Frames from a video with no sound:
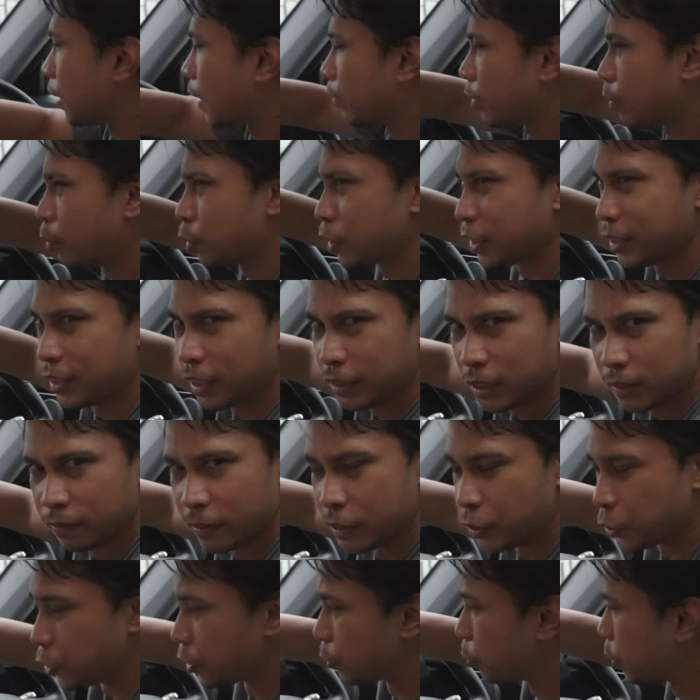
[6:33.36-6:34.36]
you have the most distinctive
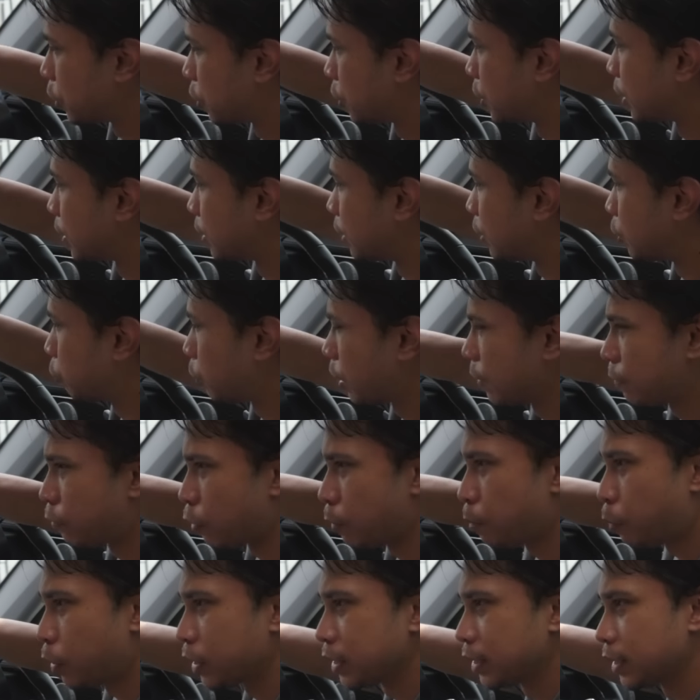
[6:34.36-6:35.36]
feature, which is the
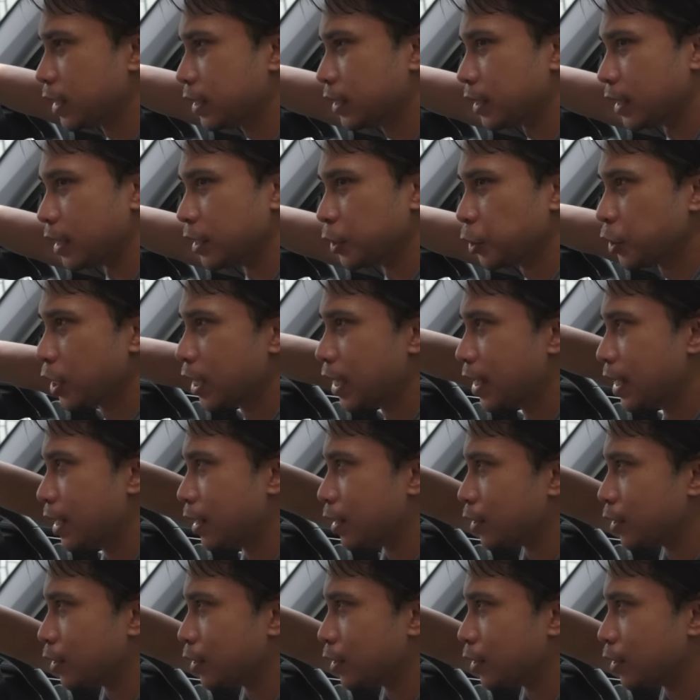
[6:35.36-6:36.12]
twenty-four point six inch